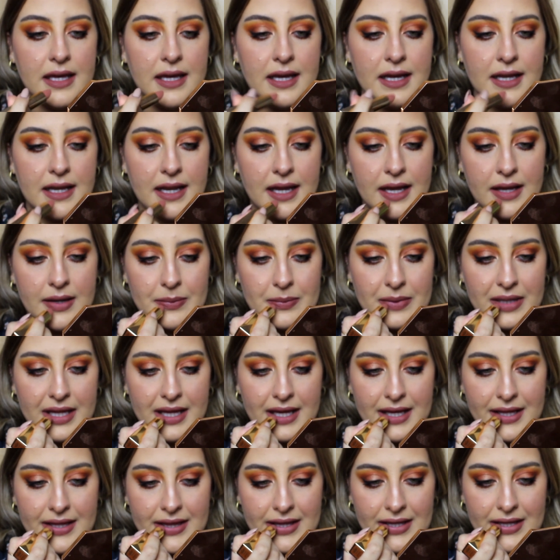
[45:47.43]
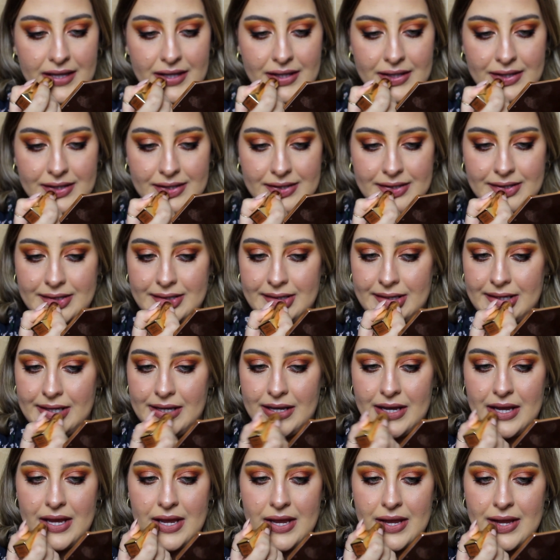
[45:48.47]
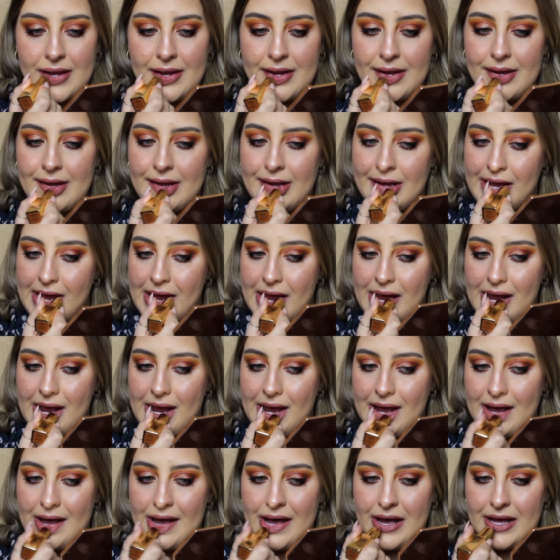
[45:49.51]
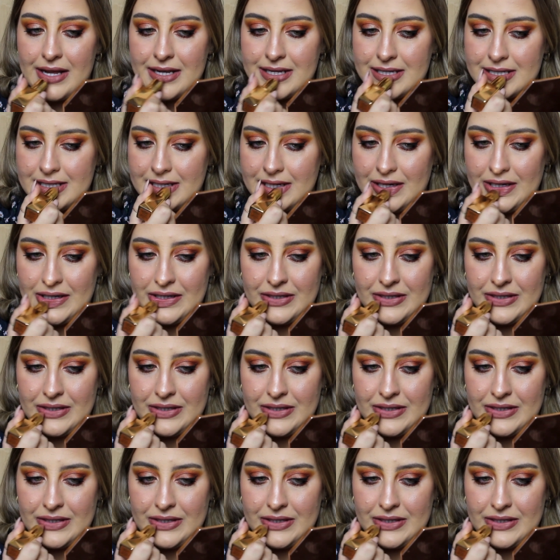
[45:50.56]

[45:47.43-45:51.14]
And I apply this on top.